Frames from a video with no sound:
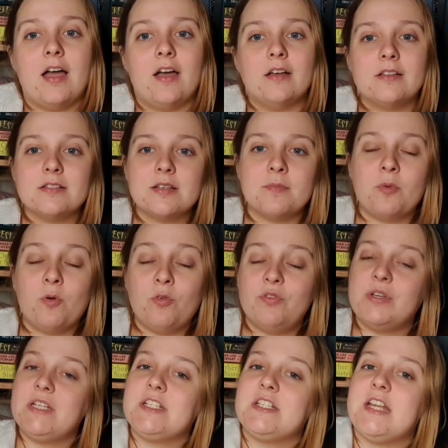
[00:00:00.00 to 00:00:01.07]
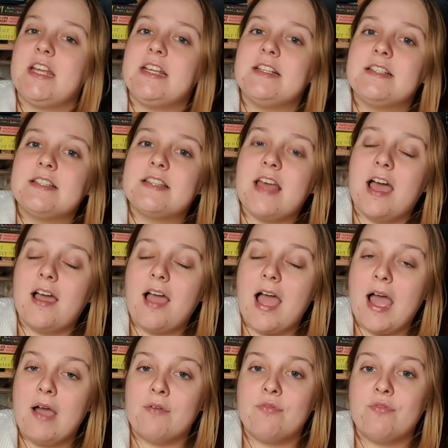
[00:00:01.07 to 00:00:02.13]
some orphanages that have